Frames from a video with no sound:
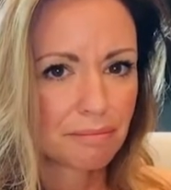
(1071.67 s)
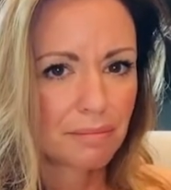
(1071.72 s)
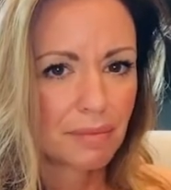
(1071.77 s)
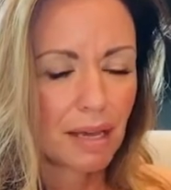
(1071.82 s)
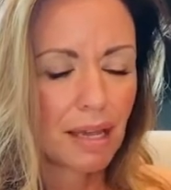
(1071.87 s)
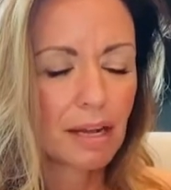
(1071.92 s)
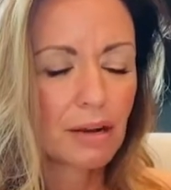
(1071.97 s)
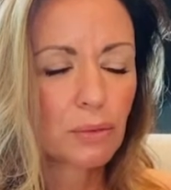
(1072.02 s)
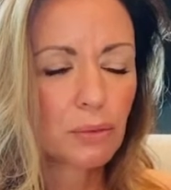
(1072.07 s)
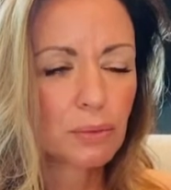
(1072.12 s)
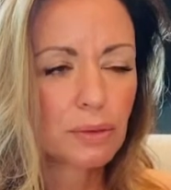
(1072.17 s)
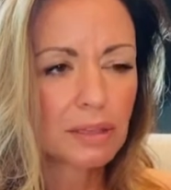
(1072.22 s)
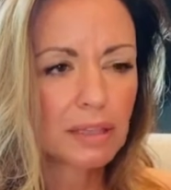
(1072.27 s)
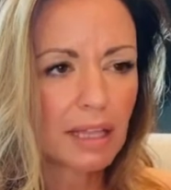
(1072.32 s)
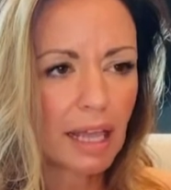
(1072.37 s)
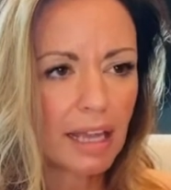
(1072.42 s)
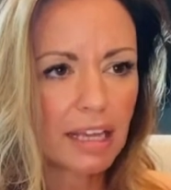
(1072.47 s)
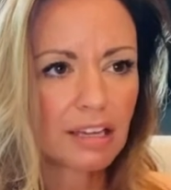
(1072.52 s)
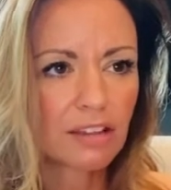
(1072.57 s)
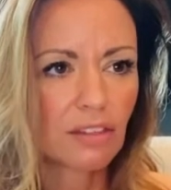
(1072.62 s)

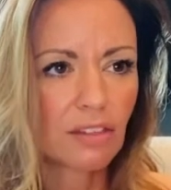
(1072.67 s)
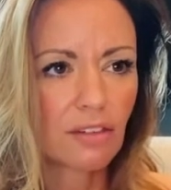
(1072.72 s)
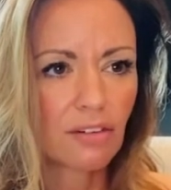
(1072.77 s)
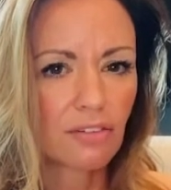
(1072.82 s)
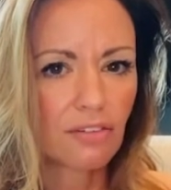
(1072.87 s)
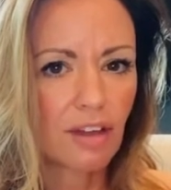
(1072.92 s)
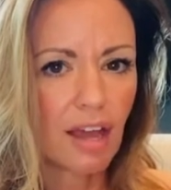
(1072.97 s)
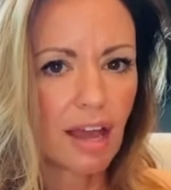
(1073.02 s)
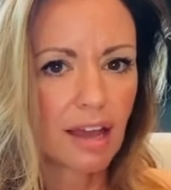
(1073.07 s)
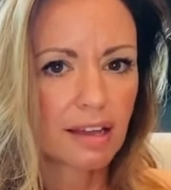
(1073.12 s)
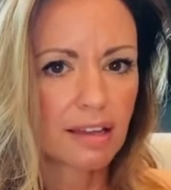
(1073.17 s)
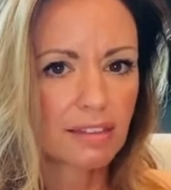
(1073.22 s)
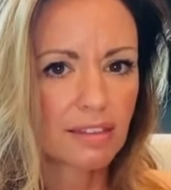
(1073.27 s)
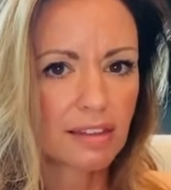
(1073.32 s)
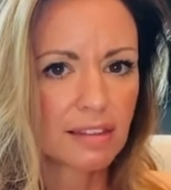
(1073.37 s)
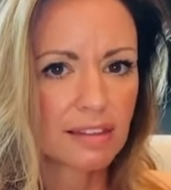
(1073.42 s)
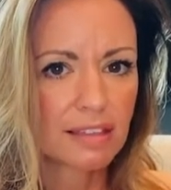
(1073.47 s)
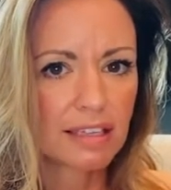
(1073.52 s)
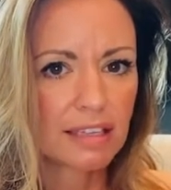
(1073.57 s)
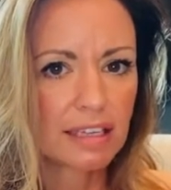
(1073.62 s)
like the fact
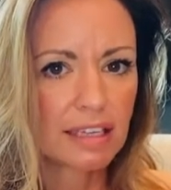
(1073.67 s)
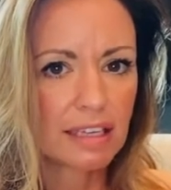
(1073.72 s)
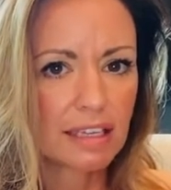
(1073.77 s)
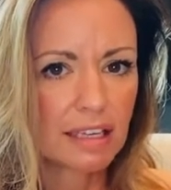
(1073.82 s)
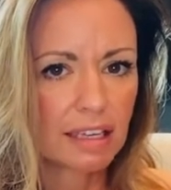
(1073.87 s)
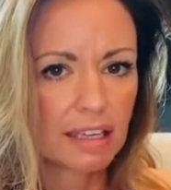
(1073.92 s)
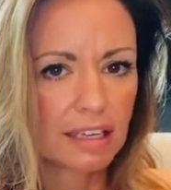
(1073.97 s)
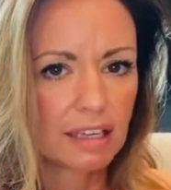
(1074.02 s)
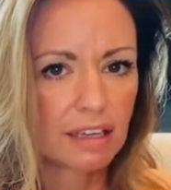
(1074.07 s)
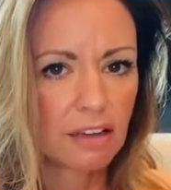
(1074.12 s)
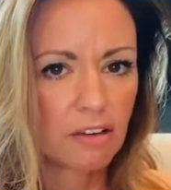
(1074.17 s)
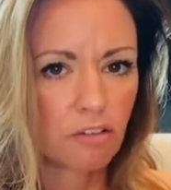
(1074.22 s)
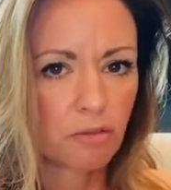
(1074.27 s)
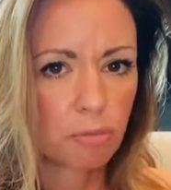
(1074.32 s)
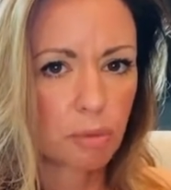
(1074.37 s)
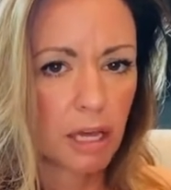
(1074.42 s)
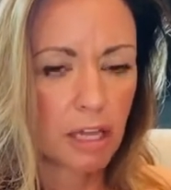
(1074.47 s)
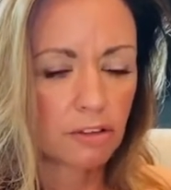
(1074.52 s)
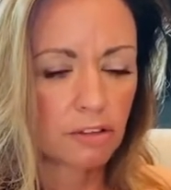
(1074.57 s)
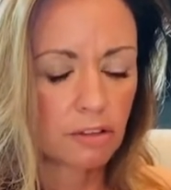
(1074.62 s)
that the King of
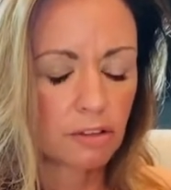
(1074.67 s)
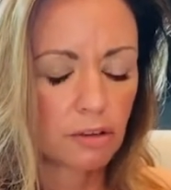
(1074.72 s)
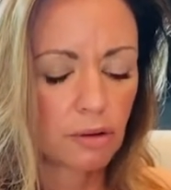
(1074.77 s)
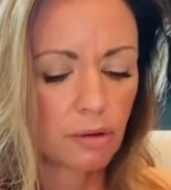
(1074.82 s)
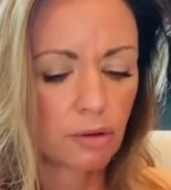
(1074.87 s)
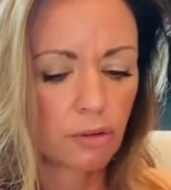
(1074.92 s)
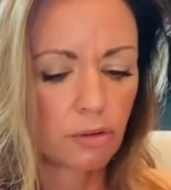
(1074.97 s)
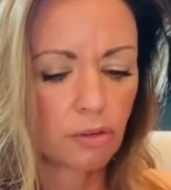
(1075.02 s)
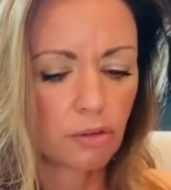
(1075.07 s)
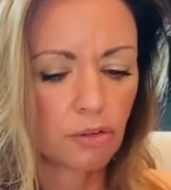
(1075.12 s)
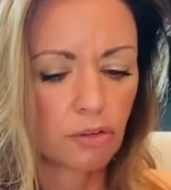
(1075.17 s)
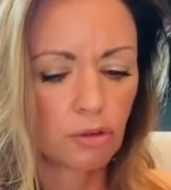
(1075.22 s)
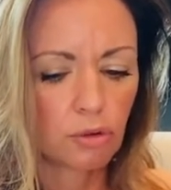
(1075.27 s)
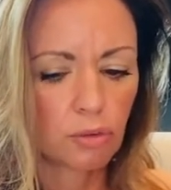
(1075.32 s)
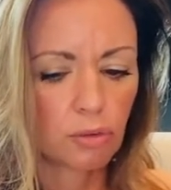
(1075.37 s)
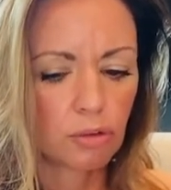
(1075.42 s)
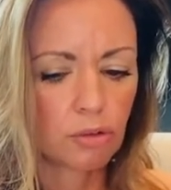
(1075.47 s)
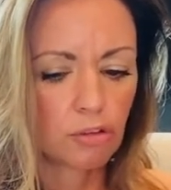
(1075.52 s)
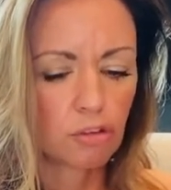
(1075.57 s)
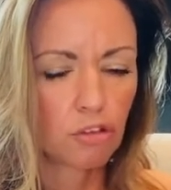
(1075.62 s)
Pentacles, who
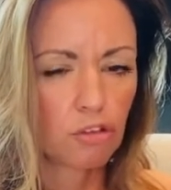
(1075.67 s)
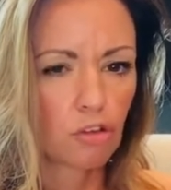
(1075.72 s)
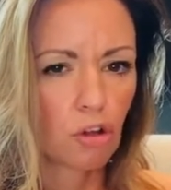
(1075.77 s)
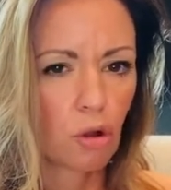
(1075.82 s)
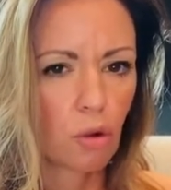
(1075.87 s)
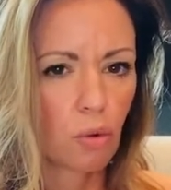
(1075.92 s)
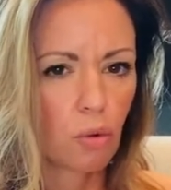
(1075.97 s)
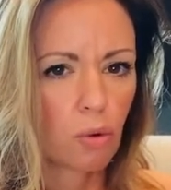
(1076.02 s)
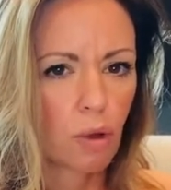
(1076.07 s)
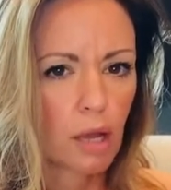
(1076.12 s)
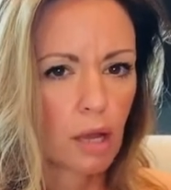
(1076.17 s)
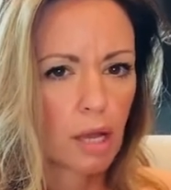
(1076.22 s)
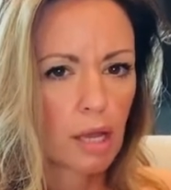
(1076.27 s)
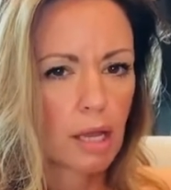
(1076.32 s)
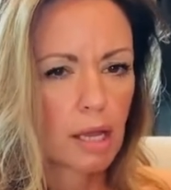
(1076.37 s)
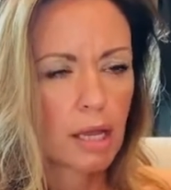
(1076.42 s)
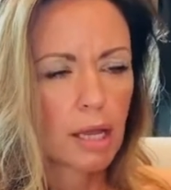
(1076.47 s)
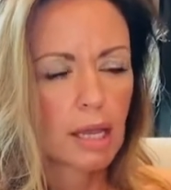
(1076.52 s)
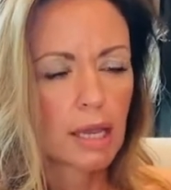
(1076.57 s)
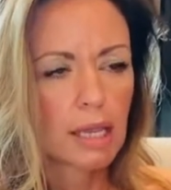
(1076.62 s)
is so
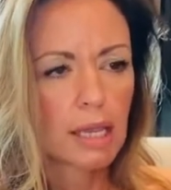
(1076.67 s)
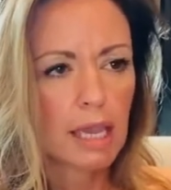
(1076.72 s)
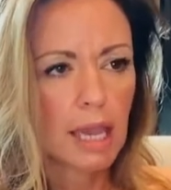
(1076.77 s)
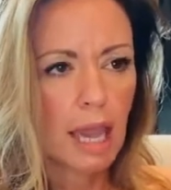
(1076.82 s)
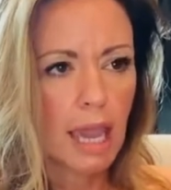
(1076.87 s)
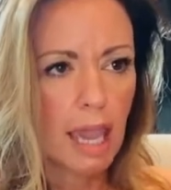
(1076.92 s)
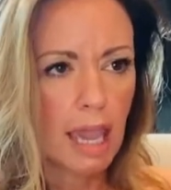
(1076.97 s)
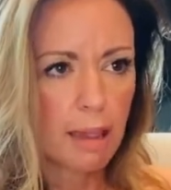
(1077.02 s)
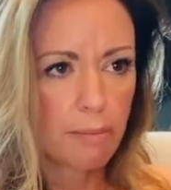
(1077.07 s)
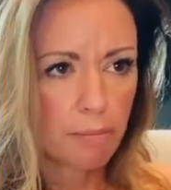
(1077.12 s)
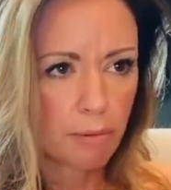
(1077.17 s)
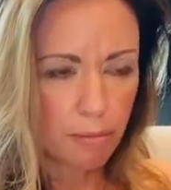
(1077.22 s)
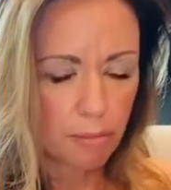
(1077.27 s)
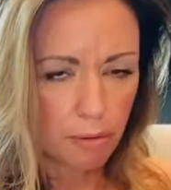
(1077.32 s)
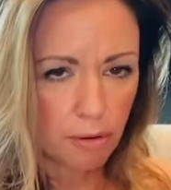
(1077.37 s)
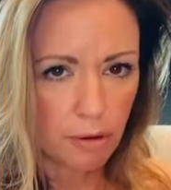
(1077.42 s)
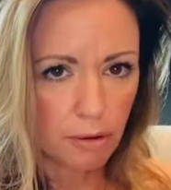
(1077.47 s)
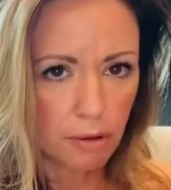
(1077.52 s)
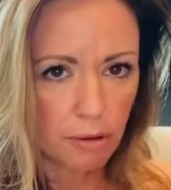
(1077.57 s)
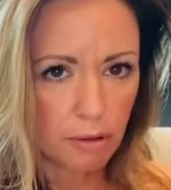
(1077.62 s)

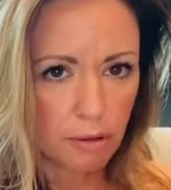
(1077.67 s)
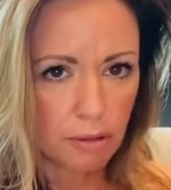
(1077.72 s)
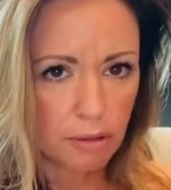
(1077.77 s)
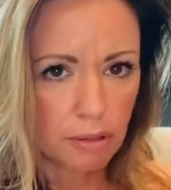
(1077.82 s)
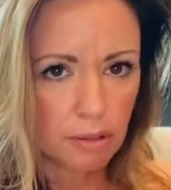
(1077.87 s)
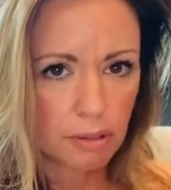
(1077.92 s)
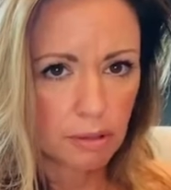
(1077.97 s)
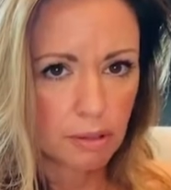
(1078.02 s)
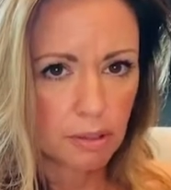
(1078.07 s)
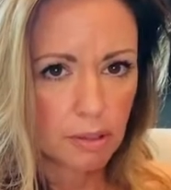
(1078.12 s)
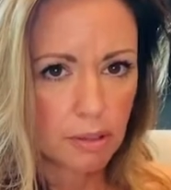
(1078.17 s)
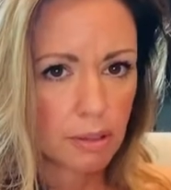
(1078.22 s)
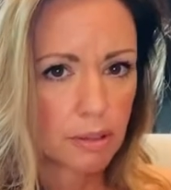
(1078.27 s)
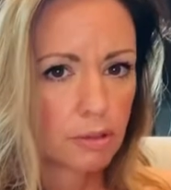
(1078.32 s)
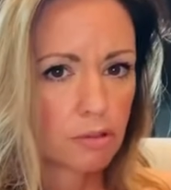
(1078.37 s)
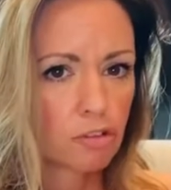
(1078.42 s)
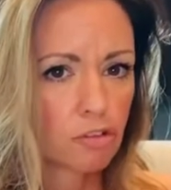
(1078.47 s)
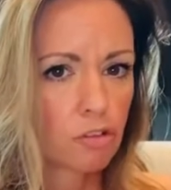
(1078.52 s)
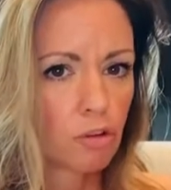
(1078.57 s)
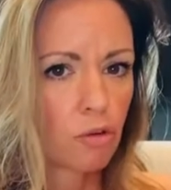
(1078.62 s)
capable,
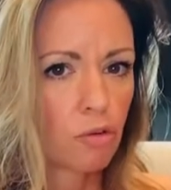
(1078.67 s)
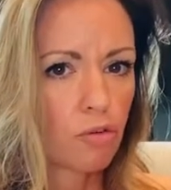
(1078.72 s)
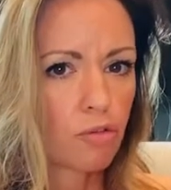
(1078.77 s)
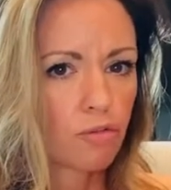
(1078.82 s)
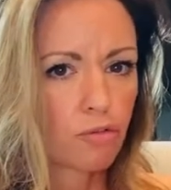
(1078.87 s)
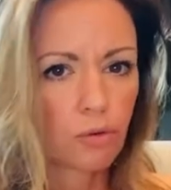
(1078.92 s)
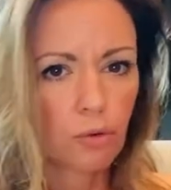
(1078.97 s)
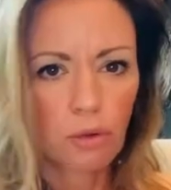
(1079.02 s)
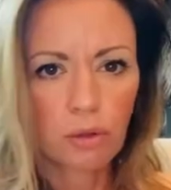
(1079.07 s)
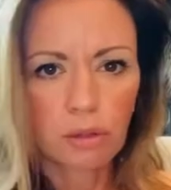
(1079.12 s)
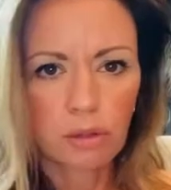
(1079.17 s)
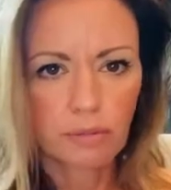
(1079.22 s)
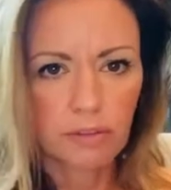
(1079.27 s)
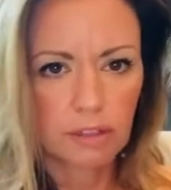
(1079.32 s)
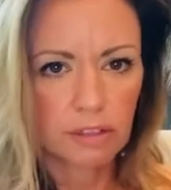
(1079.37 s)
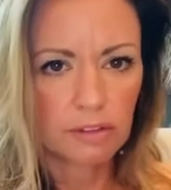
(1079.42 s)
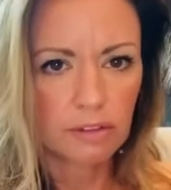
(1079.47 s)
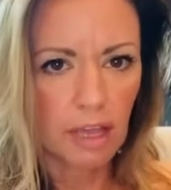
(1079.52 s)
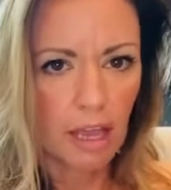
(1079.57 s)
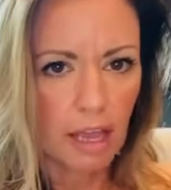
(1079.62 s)
so full of
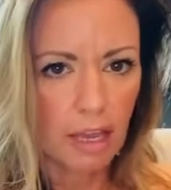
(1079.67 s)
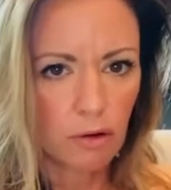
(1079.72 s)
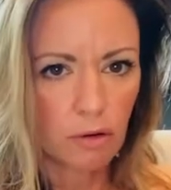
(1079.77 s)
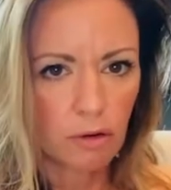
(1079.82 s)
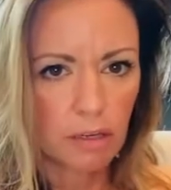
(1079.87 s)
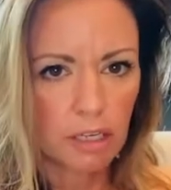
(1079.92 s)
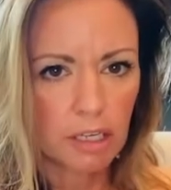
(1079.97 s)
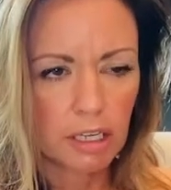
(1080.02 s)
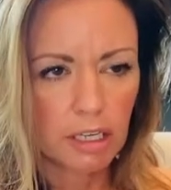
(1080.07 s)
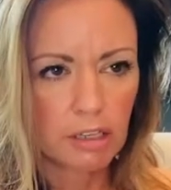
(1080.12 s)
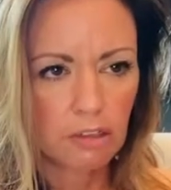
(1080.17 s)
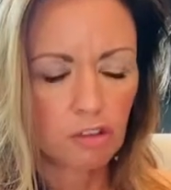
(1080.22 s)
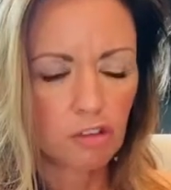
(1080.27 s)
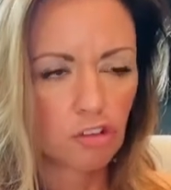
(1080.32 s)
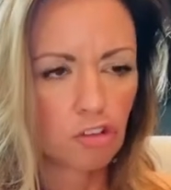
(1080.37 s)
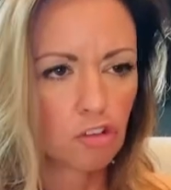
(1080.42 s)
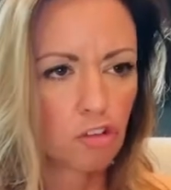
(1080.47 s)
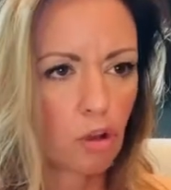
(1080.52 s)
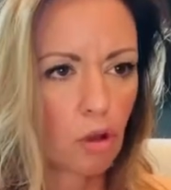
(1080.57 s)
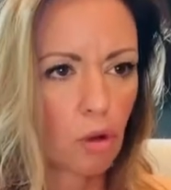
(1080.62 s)
integrity,
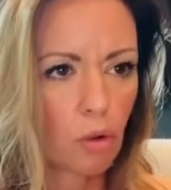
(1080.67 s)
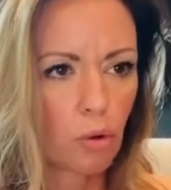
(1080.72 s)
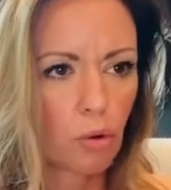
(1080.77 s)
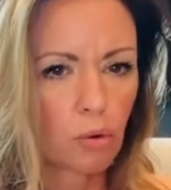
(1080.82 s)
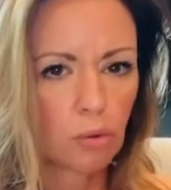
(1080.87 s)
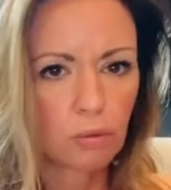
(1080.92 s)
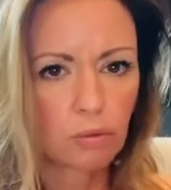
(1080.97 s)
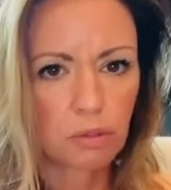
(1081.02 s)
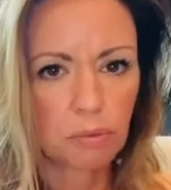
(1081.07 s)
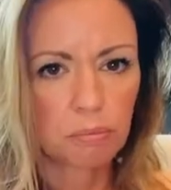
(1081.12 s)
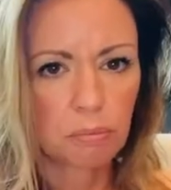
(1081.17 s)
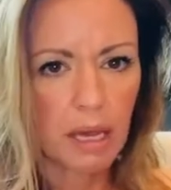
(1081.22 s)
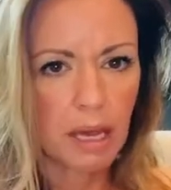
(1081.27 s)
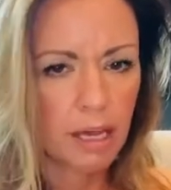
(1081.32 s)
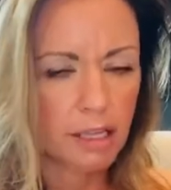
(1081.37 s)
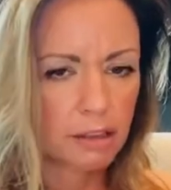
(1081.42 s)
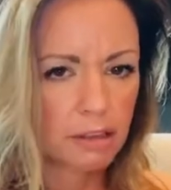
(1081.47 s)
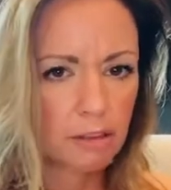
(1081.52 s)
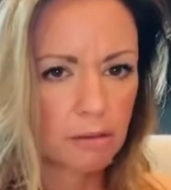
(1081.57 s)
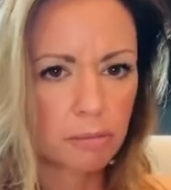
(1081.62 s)
so
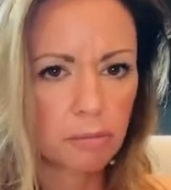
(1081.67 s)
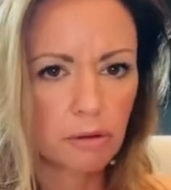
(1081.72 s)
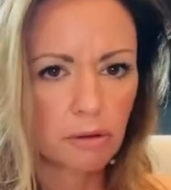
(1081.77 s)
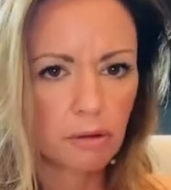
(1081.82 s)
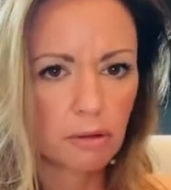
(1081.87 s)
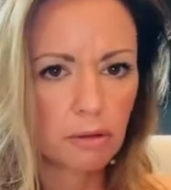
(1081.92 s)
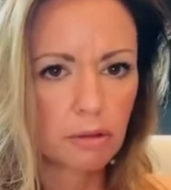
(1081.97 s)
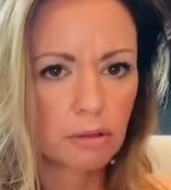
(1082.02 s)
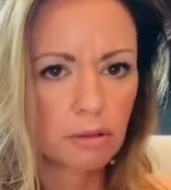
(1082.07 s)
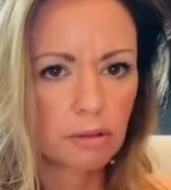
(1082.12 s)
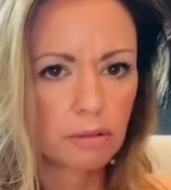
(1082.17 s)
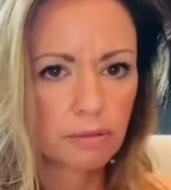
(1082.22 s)
dependable,